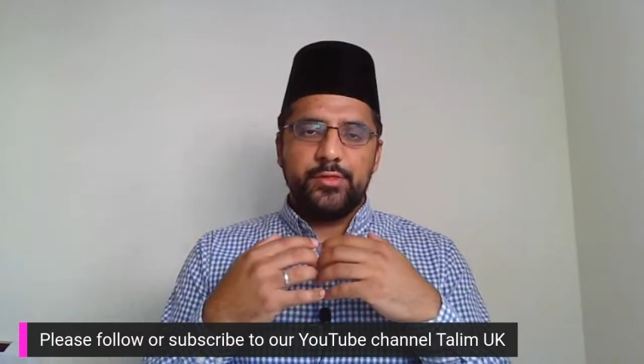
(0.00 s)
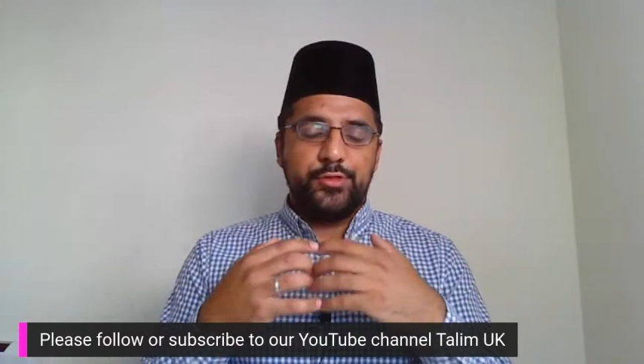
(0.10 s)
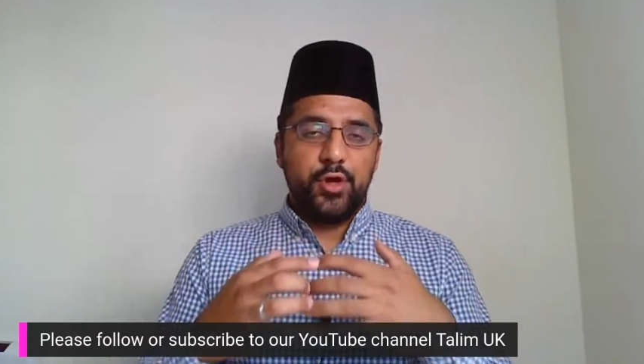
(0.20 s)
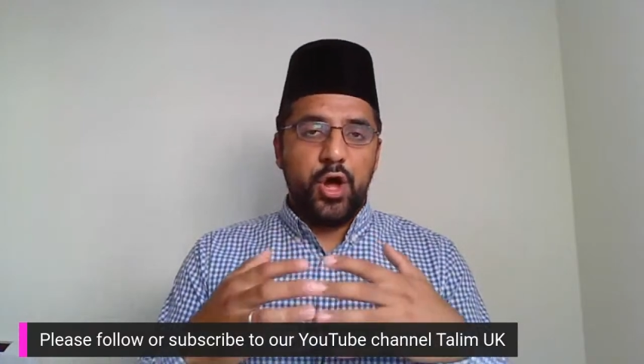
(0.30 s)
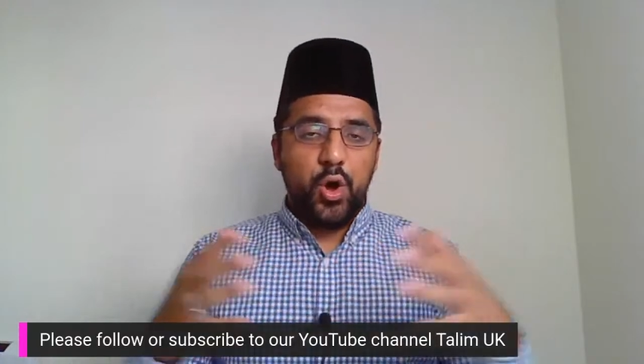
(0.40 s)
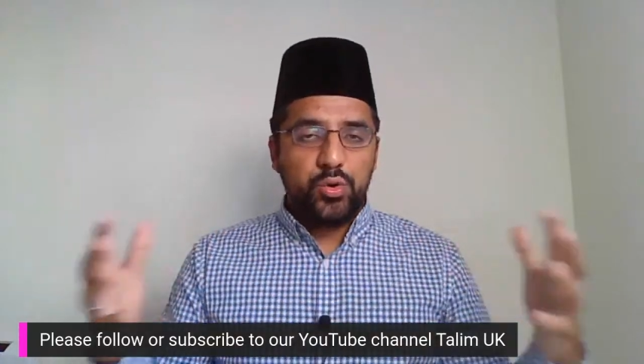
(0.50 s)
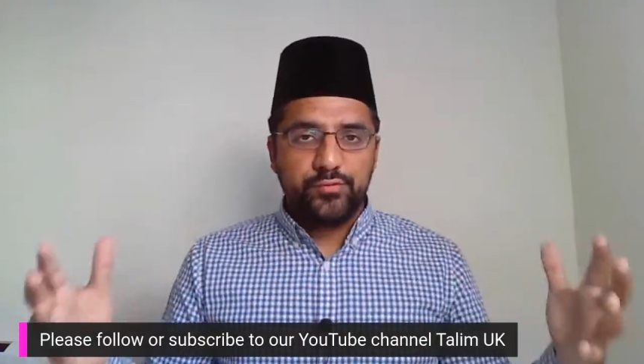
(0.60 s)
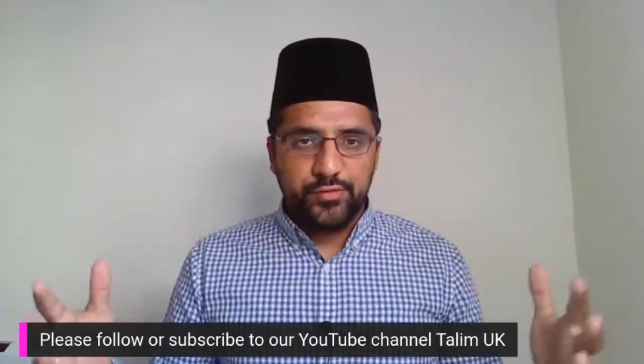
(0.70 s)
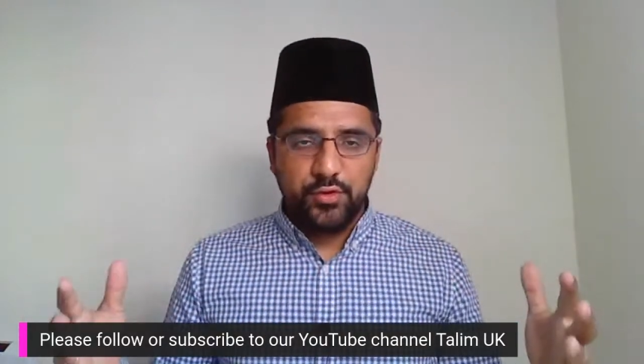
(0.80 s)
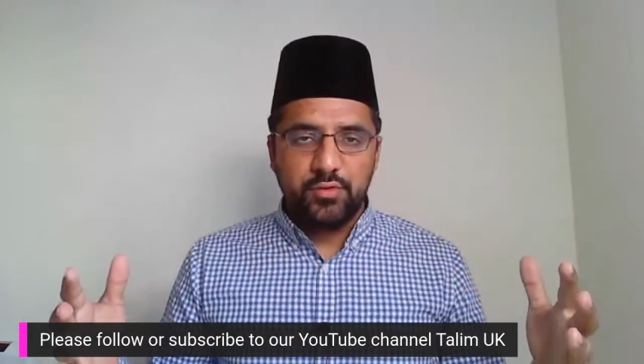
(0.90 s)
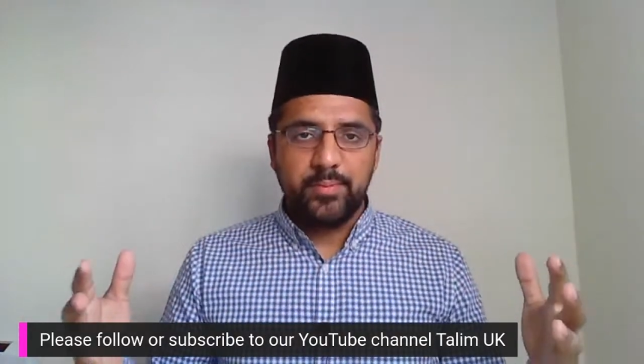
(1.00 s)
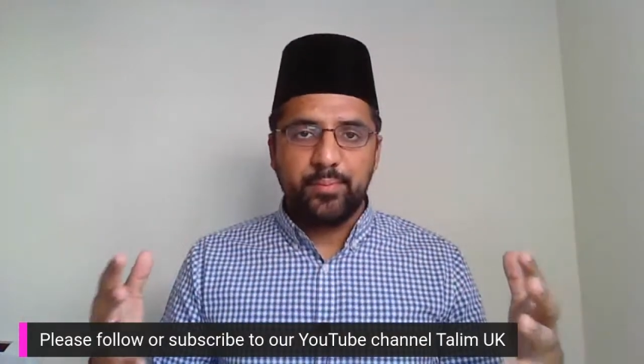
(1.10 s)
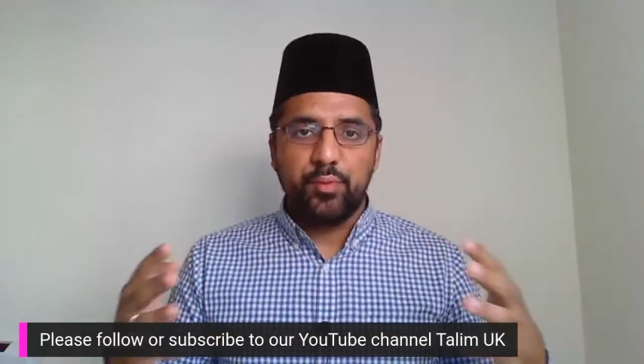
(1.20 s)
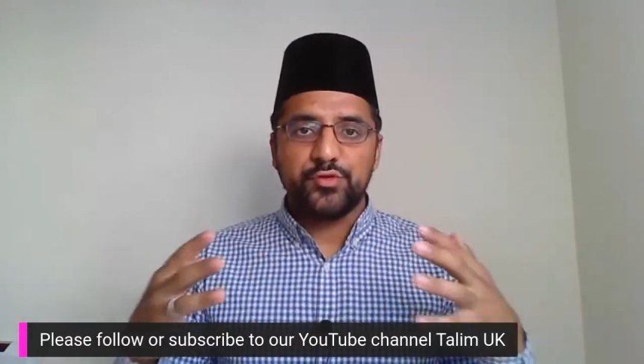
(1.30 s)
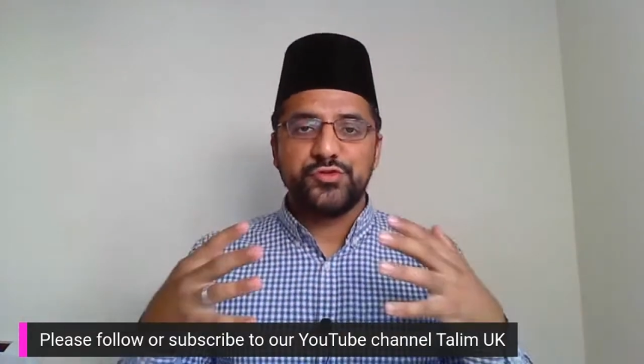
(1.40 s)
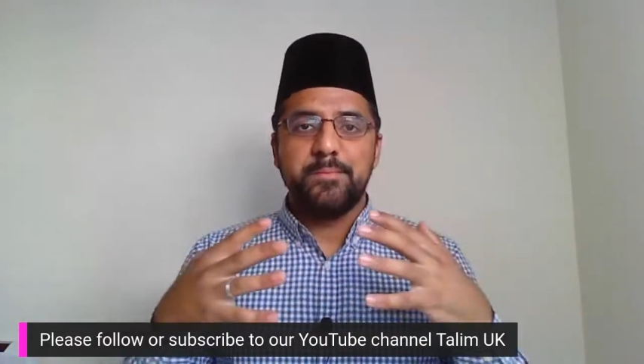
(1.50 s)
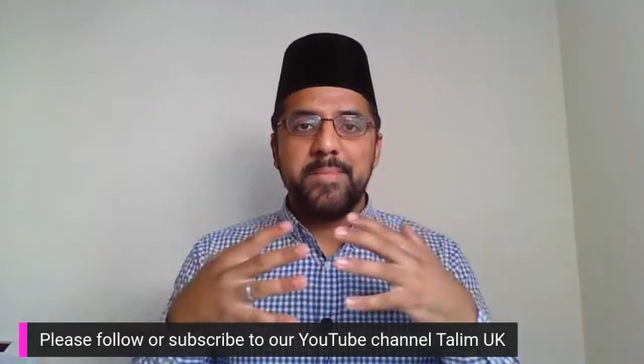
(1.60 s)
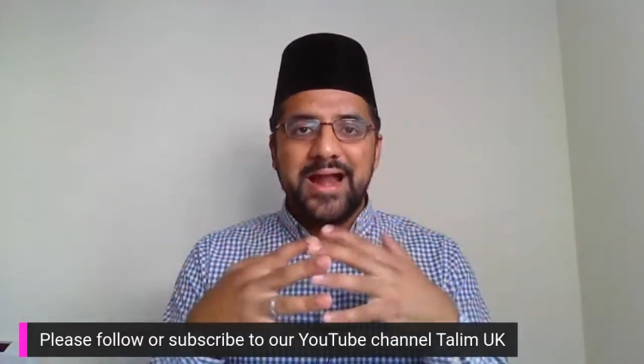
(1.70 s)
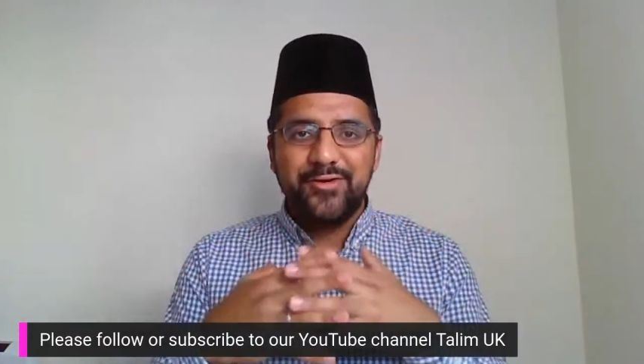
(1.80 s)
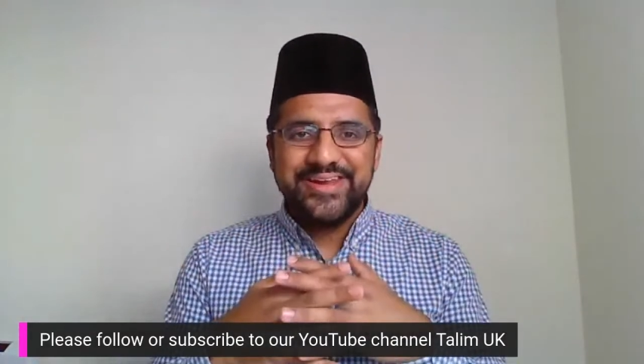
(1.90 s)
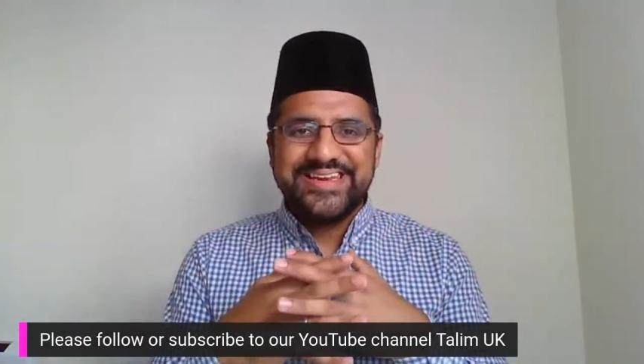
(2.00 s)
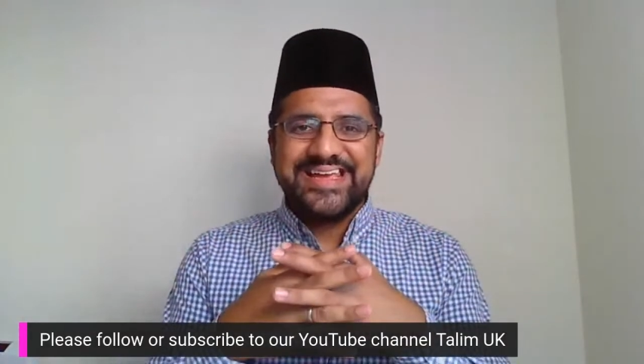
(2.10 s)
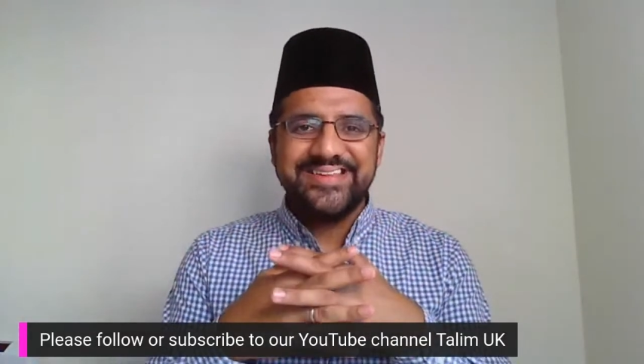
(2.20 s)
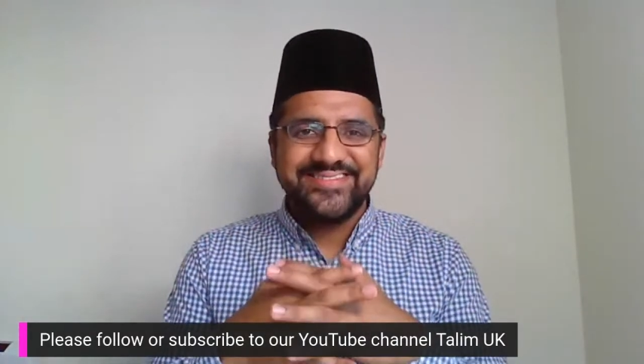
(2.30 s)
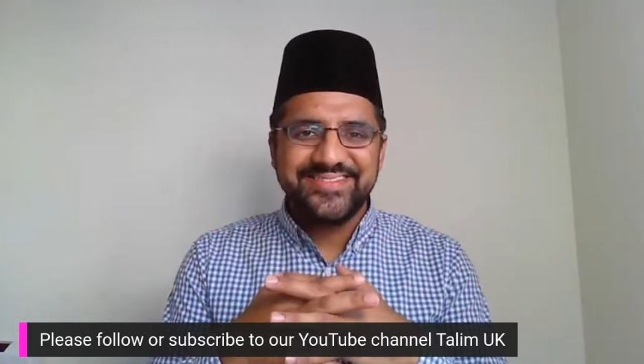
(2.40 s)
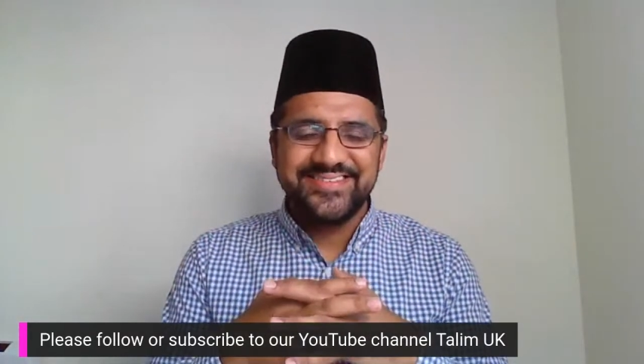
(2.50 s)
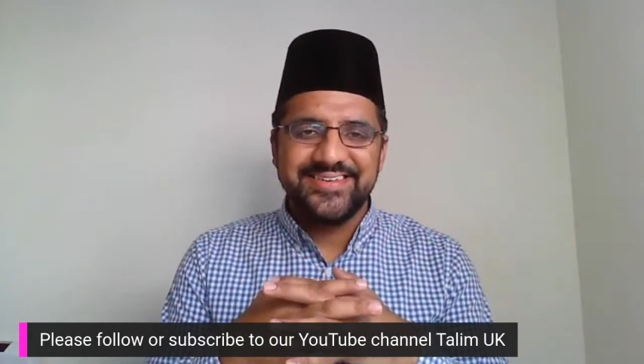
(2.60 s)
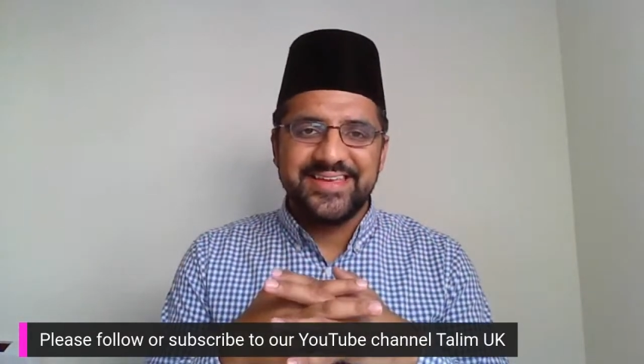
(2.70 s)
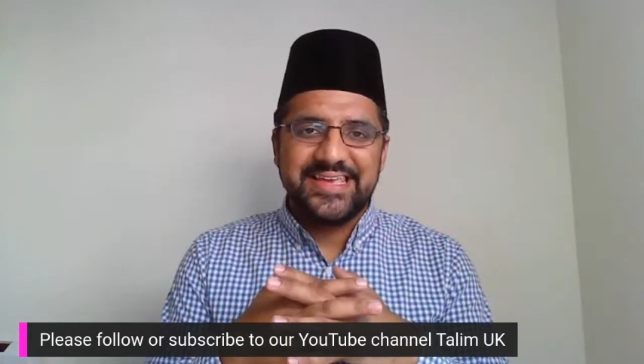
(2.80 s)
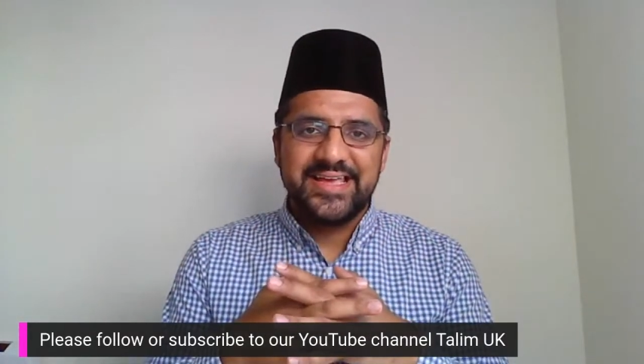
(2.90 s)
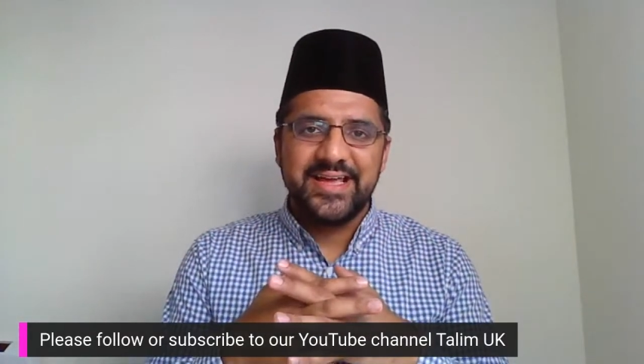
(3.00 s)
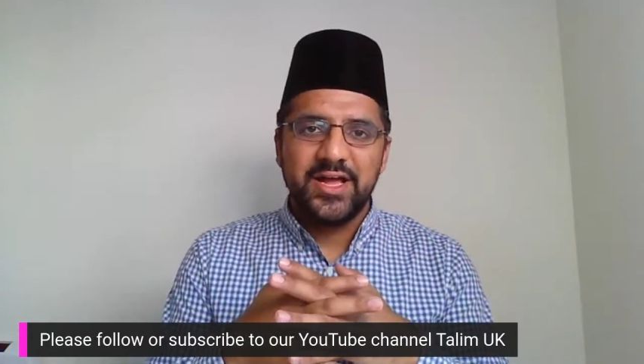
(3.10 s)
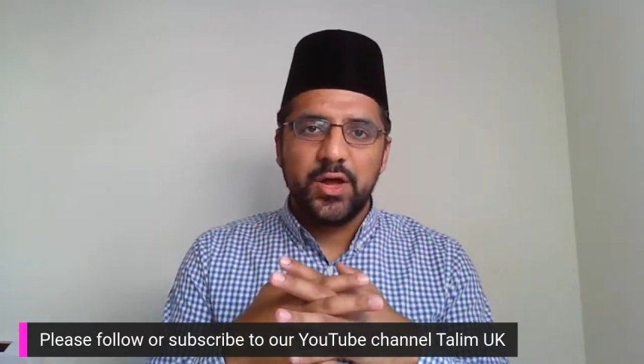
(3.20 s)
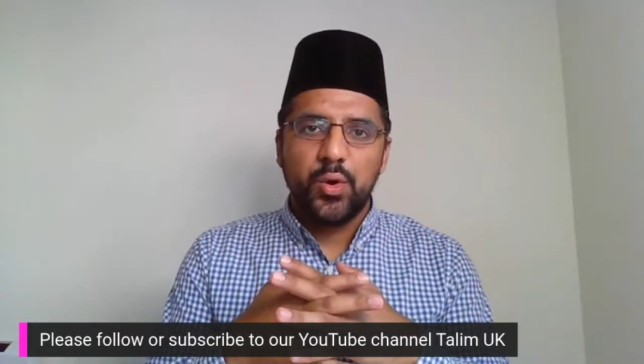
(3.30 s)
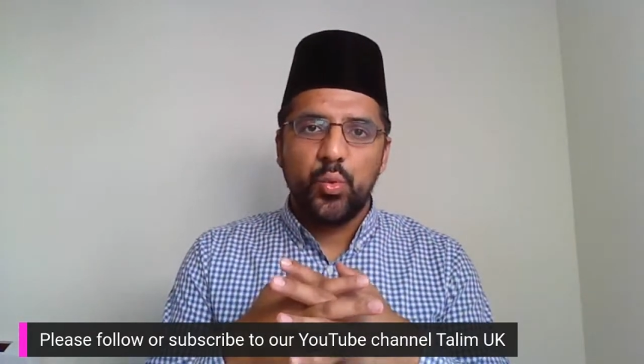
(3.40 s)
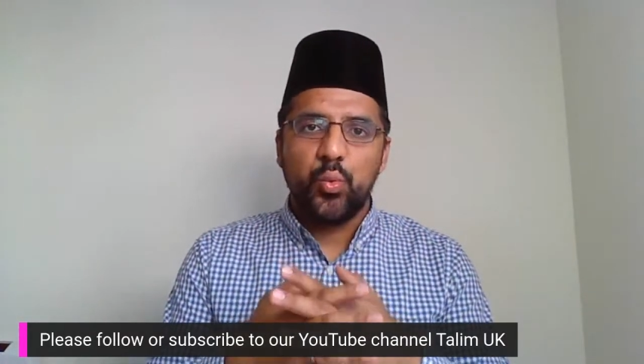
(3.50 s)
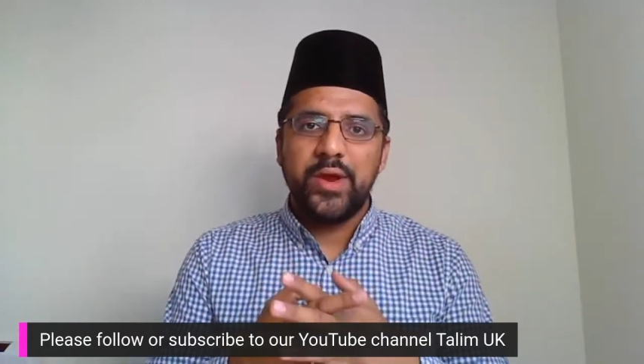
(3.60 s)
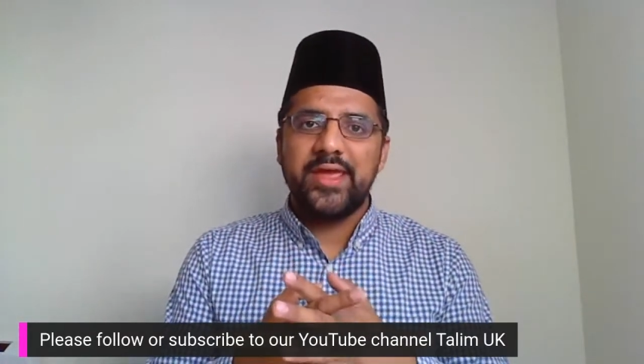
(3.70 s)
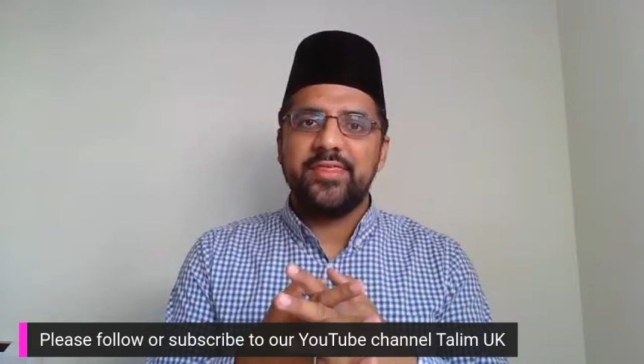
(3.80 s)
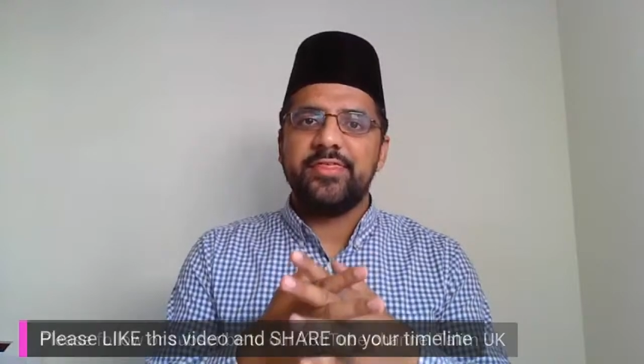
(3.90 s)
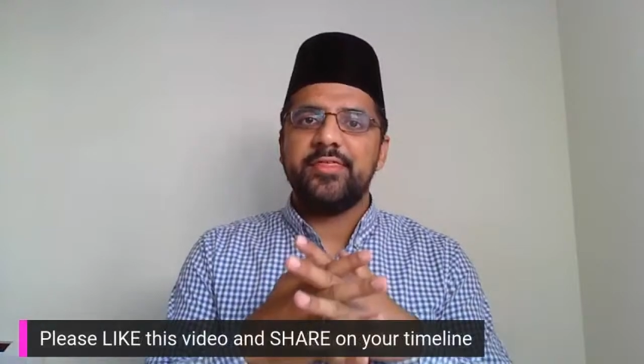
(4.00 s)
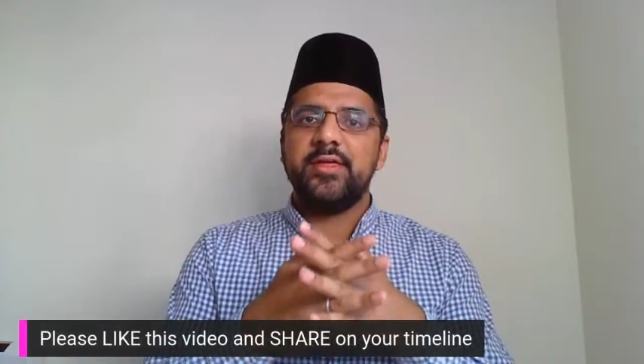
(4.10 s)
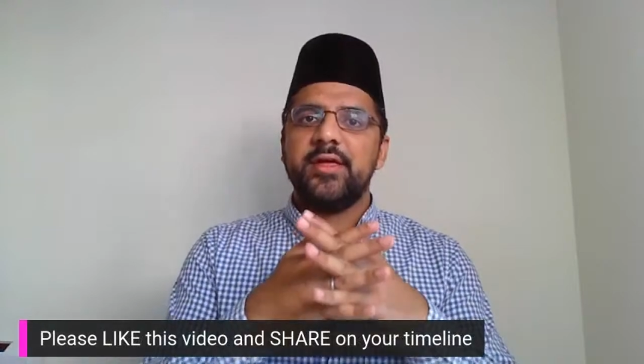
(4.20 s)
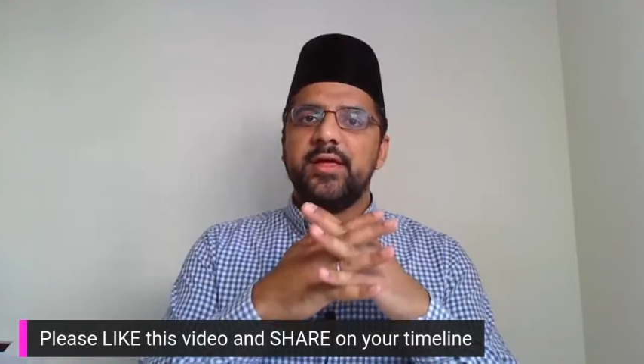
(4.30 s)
the whole of Europe was married instantly with